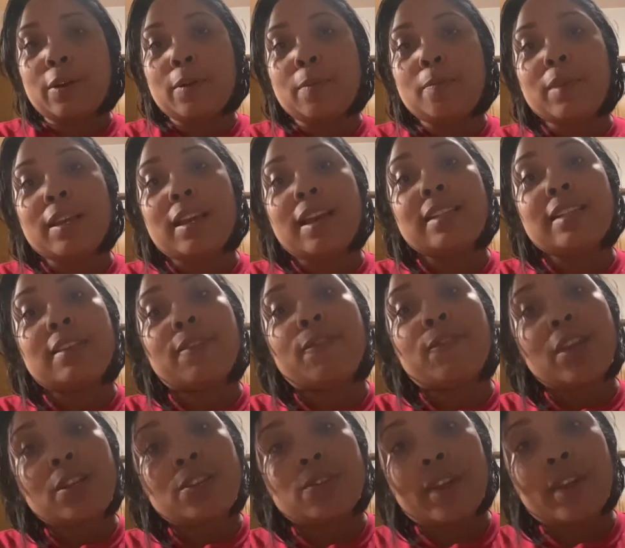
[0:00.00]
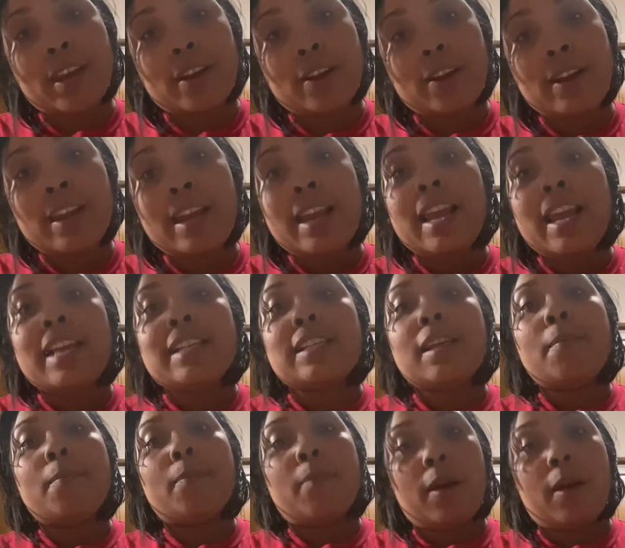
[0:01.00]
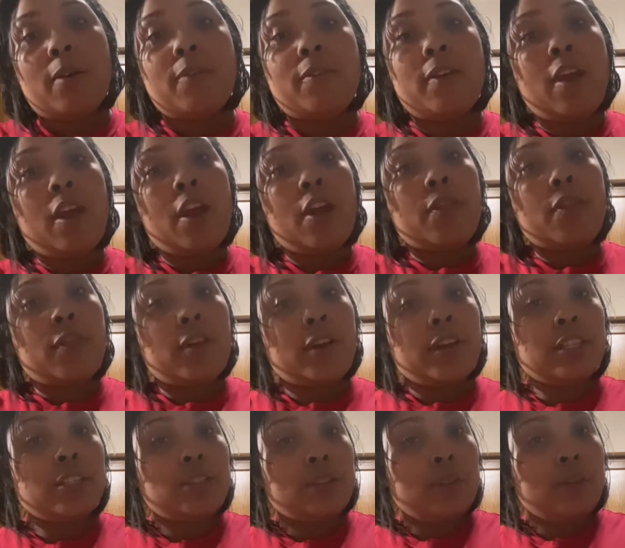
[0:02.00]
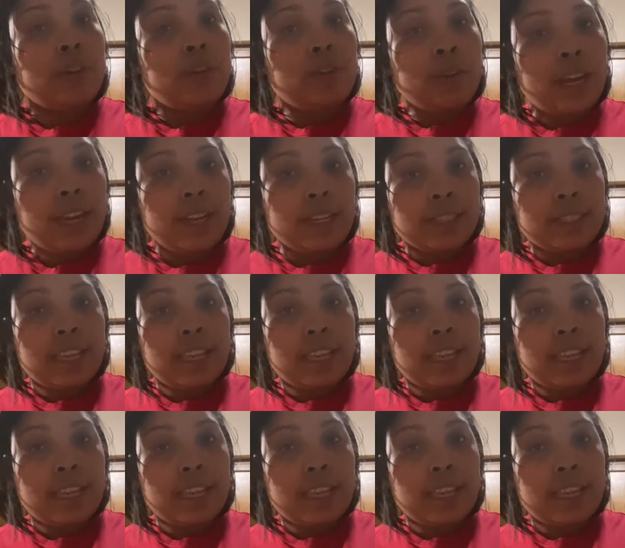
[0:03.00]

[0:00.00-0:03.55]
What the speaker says: because the refrigerator is above 32 degrees.